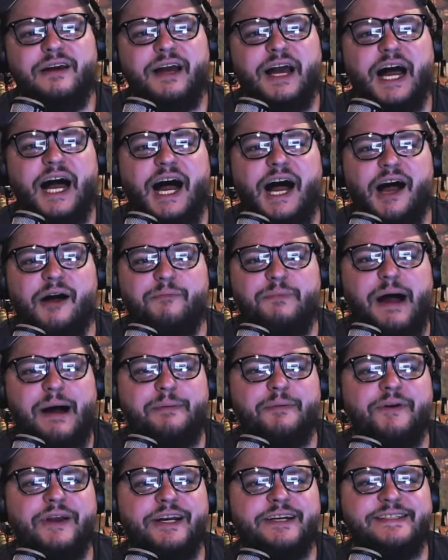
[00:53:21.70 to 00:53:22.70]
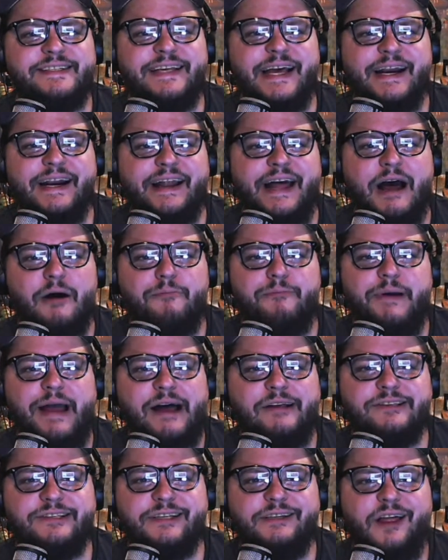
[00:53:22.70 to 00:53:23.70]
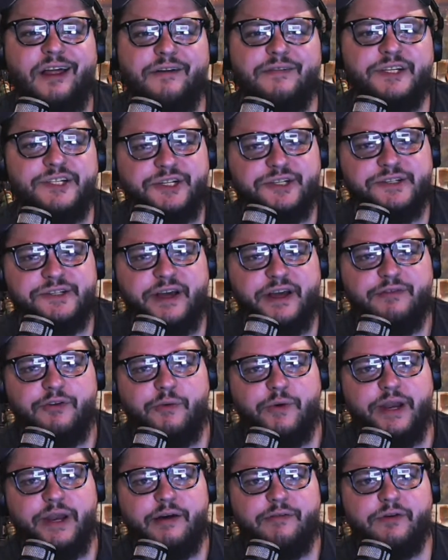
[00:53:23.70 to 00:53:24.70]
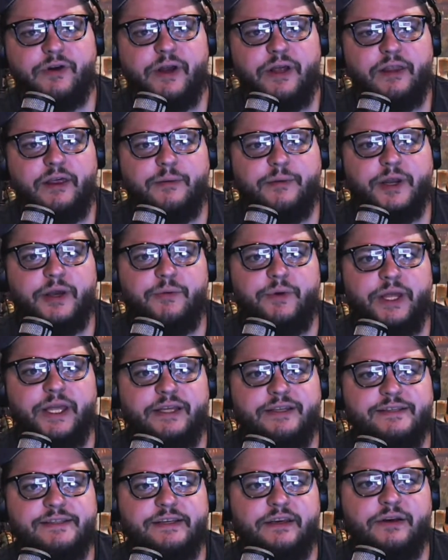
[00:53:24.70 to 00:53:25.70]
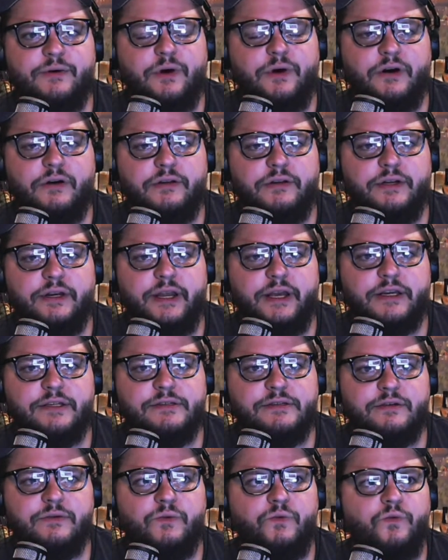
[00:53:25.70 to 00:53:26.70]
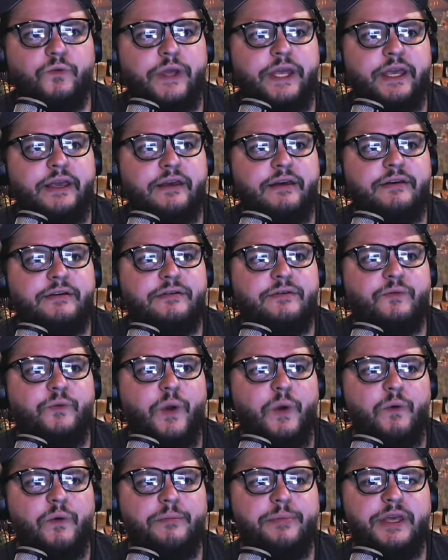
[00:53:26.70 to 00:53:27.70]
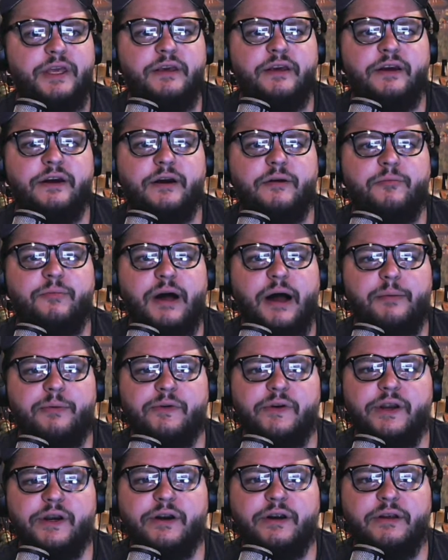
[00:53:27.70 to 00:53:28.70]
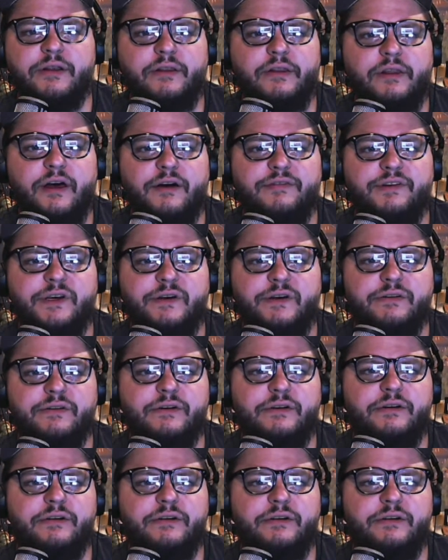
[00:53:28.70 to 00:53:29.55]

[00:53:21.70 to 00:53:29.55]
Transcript: Papa Ritter said it out. Bouncing love and cheers to everyone. Have a great Labor Day weekend. See you all next week. We will be here. Papa Ritter, love you.